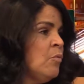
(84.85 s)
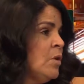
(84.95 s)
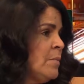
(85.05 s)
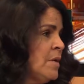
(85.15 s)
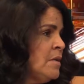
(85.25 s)

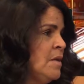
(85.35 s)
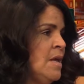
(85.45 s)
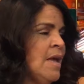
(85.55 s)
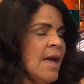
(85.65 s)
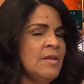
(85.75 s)
women,
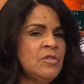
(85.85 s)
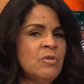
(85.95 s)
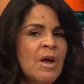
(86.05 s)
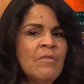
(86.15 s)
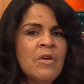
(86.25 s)
and
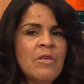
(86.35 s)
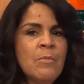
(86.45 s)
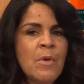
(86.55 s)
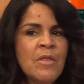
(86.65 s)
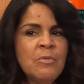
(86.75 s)
so every
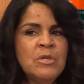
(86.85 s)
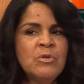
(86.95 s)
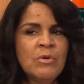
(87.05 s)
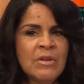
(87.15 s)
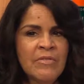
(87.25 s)
other month we
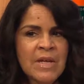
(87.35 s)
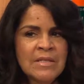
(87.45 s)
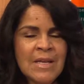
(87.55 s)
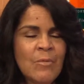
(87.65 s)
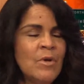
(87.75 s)
do an
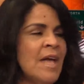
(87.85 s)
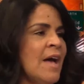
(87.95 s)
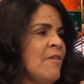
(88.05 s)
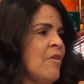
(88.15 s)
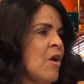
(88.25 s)
event, and we
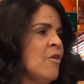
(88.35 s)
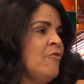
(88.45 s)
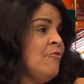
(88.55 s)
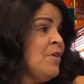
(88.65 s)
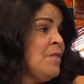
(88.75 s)
have our
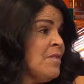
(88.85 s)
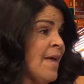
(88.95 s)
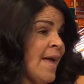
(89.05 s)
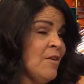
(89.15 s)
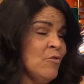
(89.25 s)
fifth
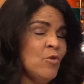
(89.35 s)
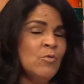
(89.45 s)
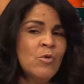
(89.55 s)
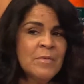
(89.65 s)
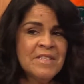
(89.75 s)

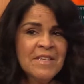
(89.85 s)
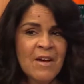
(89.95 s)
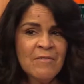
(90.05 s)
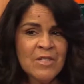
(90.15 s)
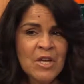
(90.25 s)
annual women's
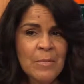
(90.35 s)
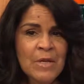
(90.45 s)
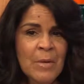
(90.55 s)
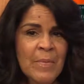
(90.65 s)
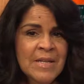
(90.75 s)
conference
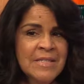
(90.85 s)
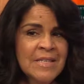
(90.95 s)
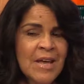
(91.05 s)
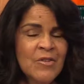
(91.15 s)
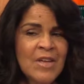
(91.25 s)
coming up on
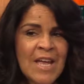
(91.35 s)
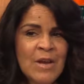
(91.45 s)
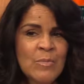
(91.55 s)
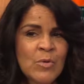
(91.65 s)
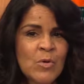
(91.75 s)
Saturday,
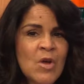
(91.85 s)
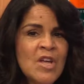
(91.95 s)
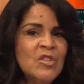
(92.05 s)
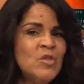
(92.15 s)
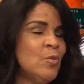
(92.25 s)
April
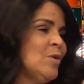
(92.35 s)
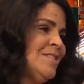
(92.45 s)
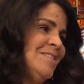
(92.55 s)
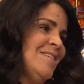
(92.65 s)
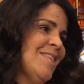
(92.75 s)

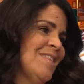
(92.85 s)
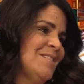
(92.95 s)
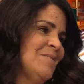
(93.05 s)
twentieth.